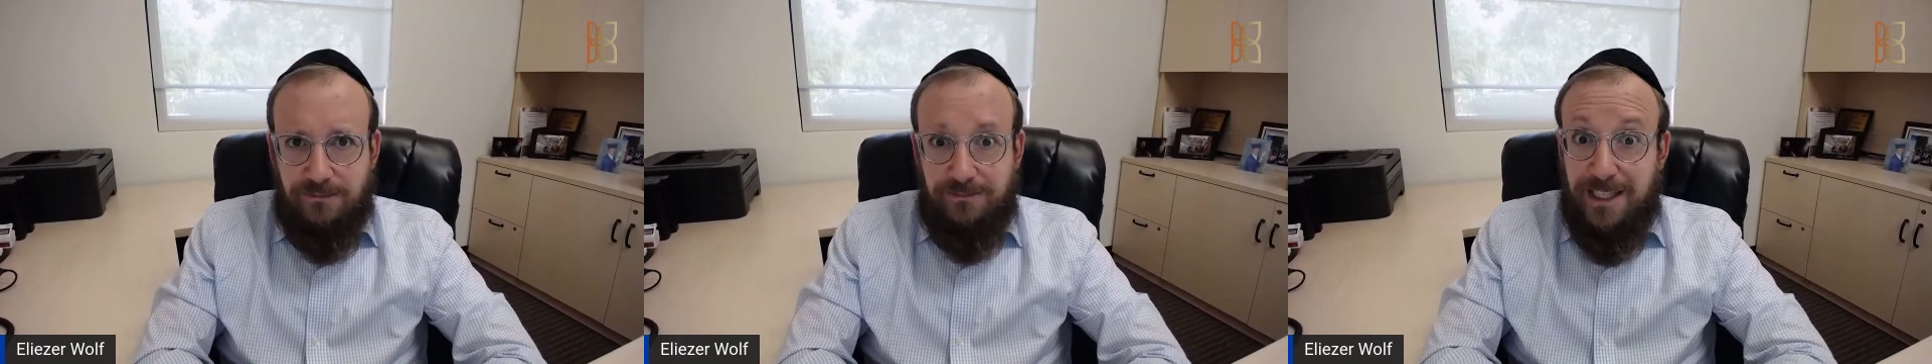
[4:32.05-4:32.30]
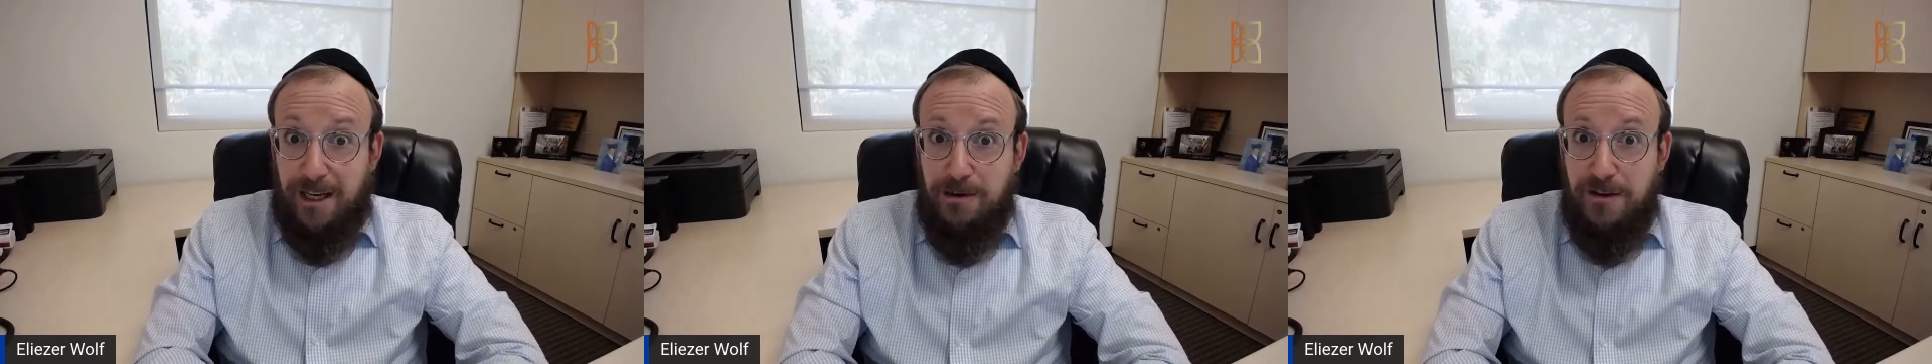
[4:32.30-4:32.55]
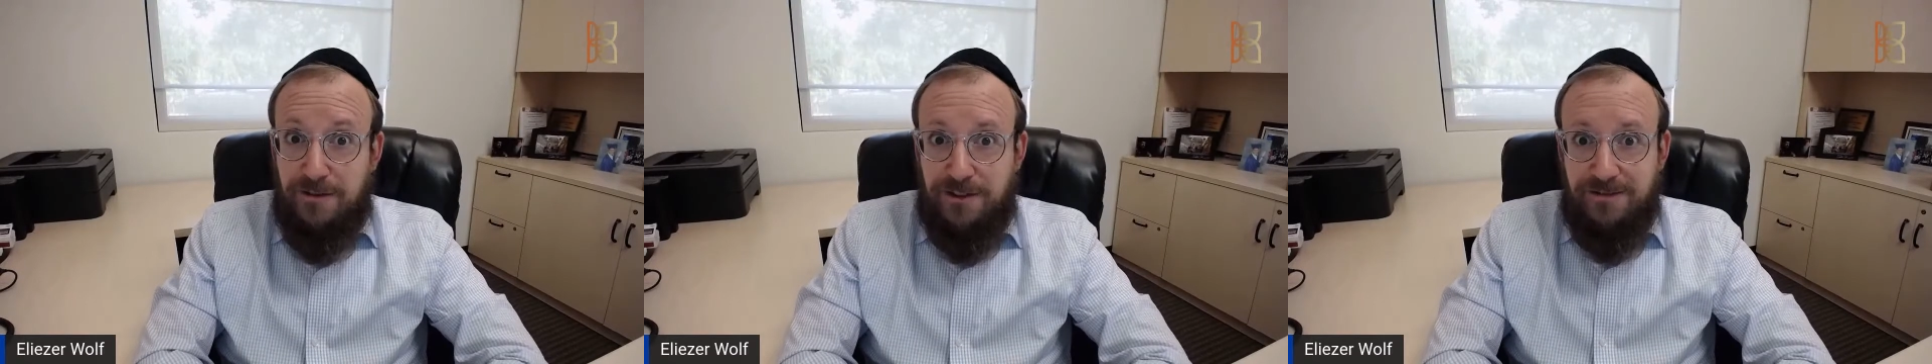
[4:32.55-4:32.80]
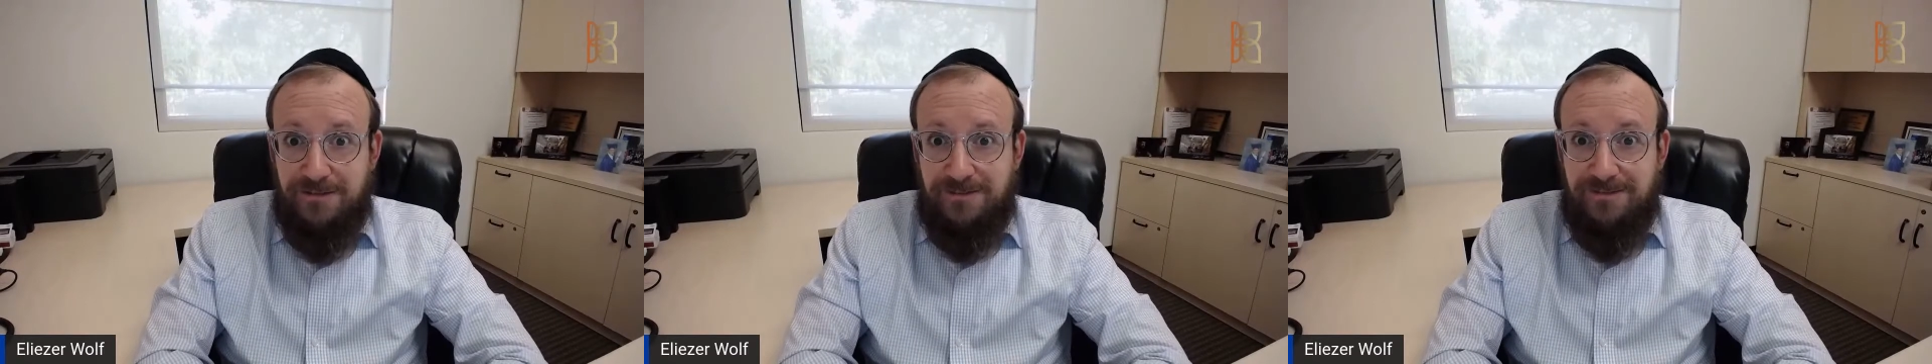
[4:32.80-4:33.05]
However,
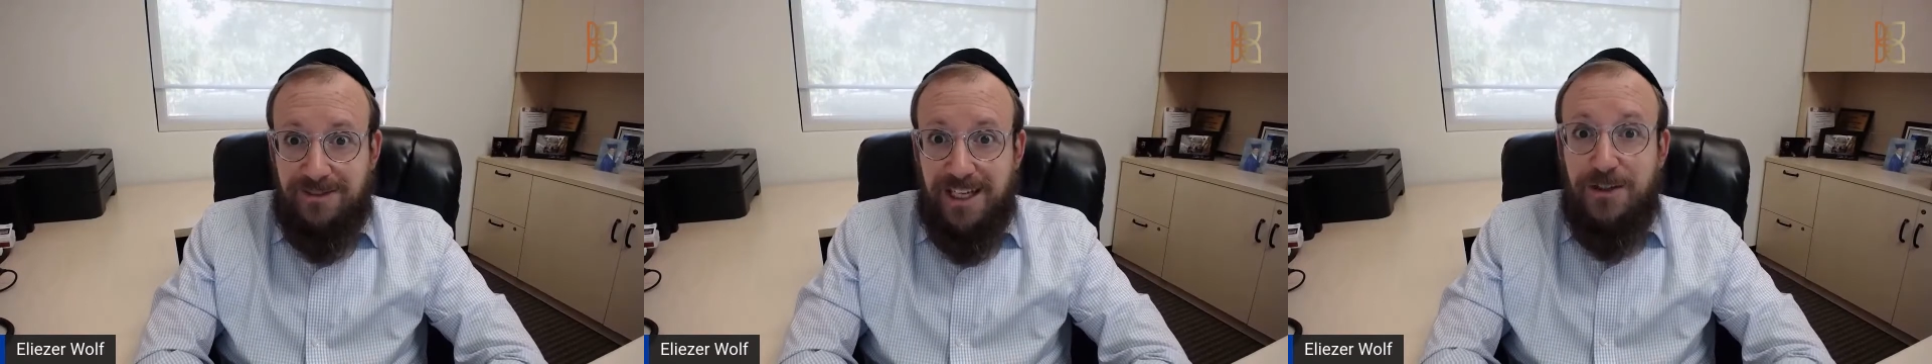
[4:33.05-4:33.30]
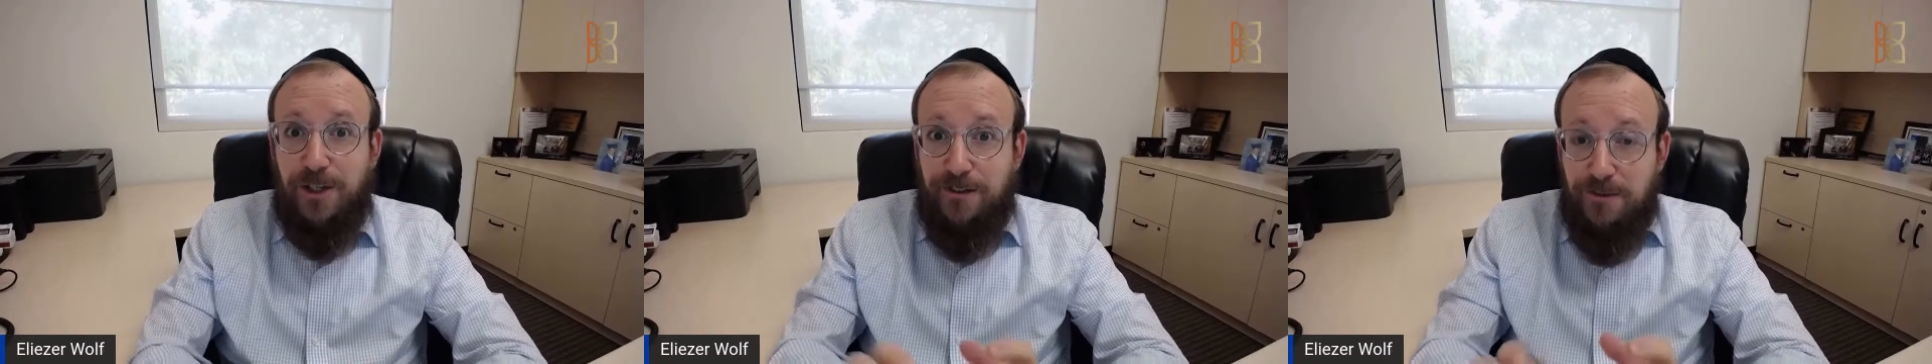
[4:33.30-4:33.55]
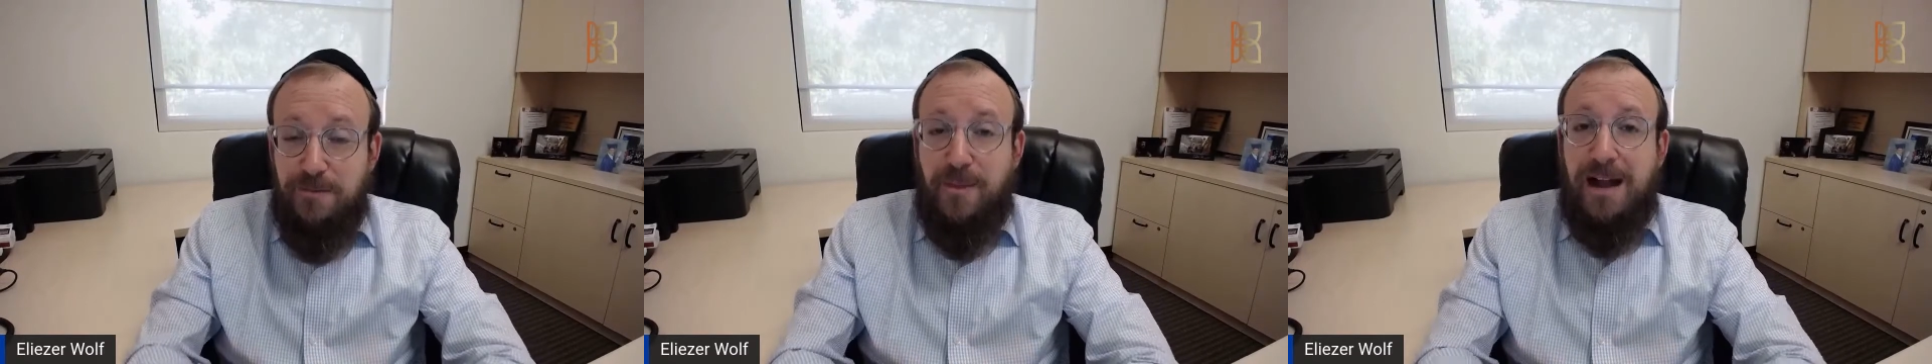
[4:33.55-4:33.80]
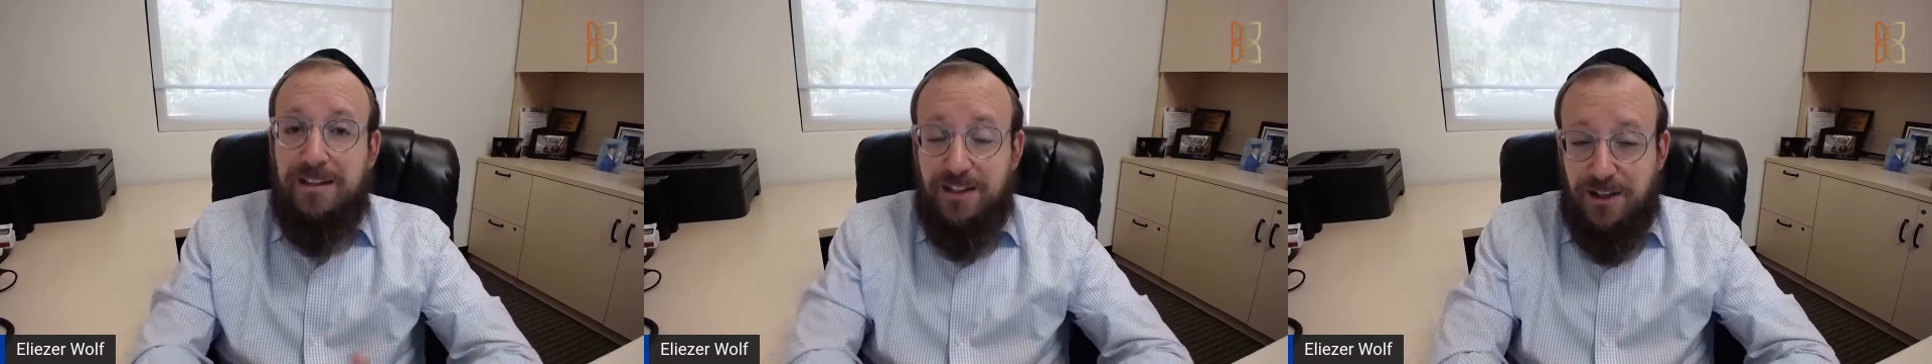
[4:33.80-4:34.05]
in order for
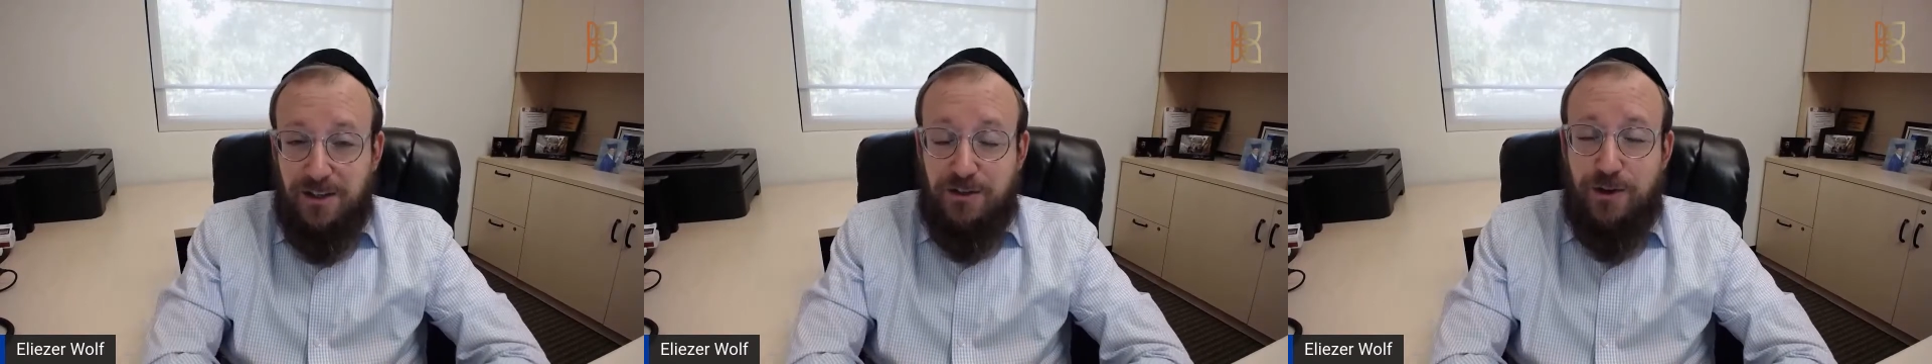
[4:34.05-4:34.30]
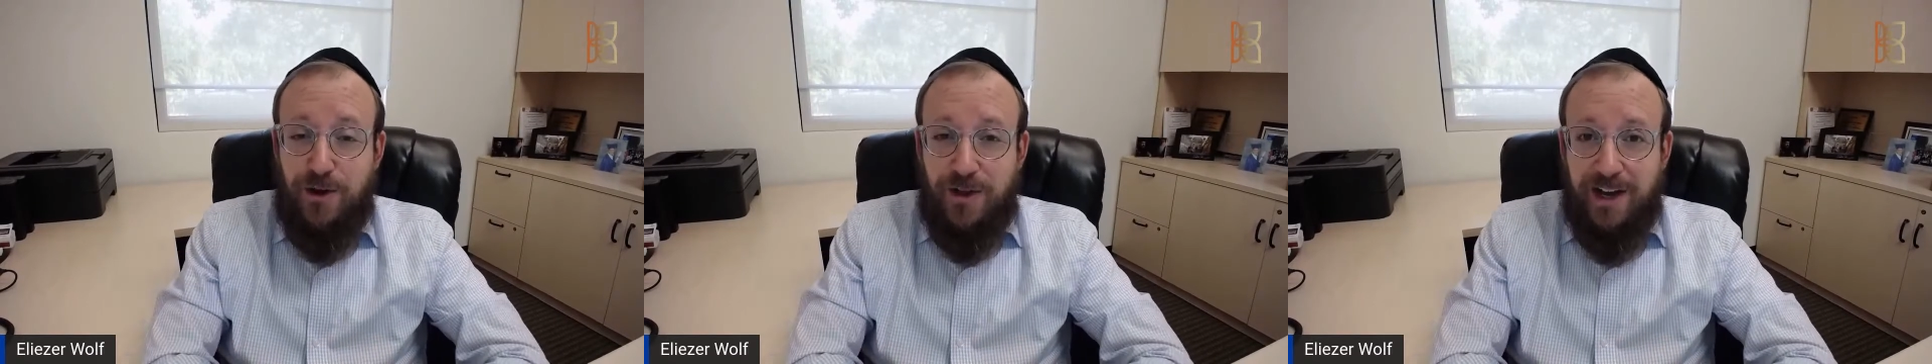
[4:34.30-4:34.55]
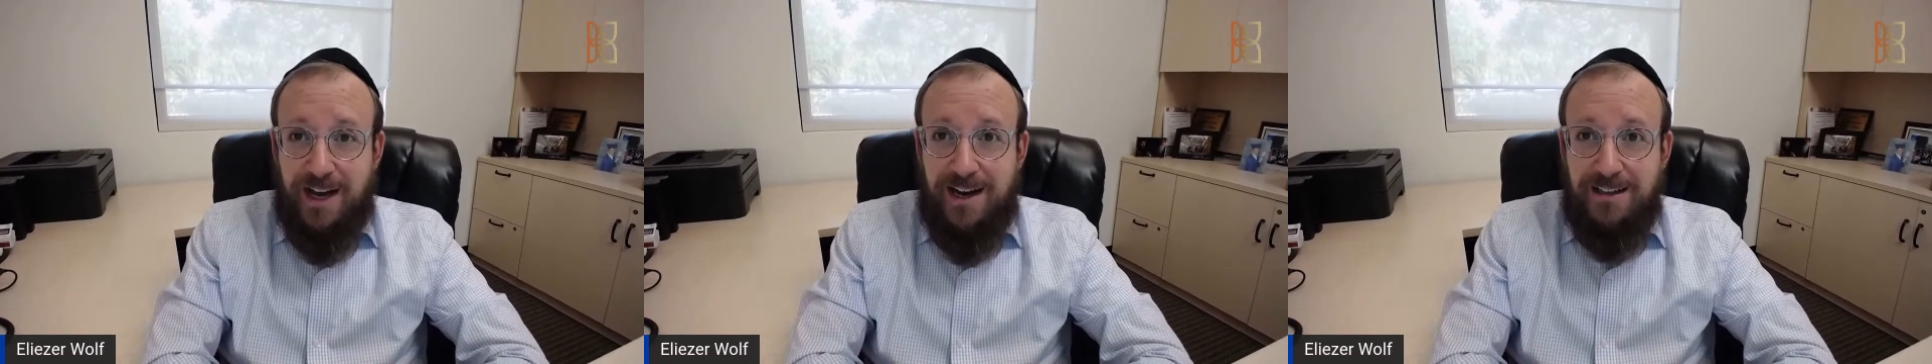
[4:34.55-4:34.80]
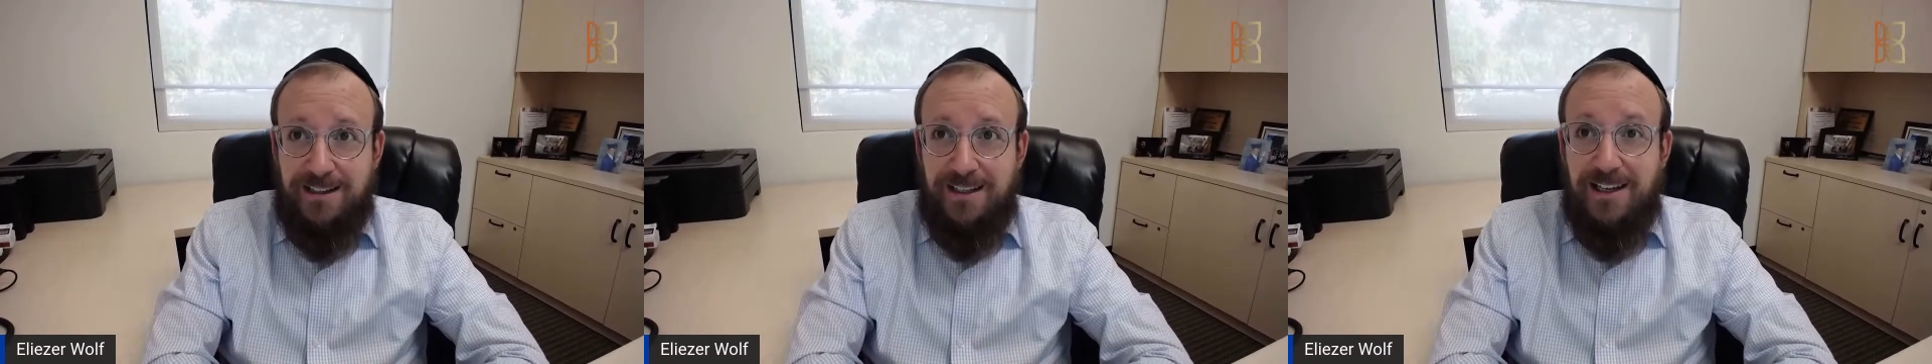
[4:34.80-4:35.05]
mind to control the
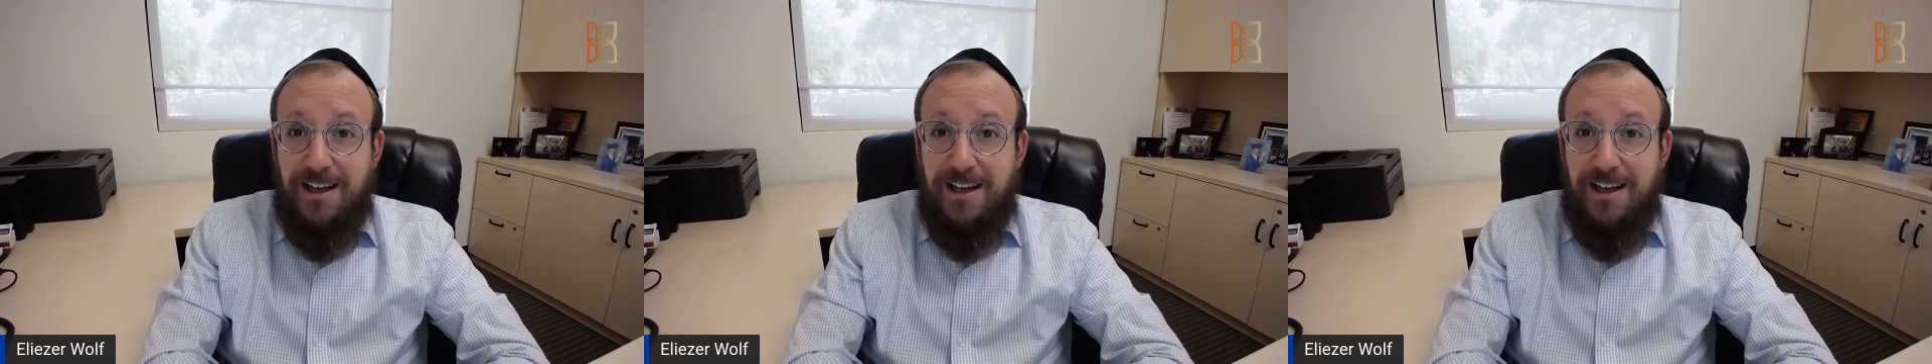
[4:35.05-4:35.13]
heart,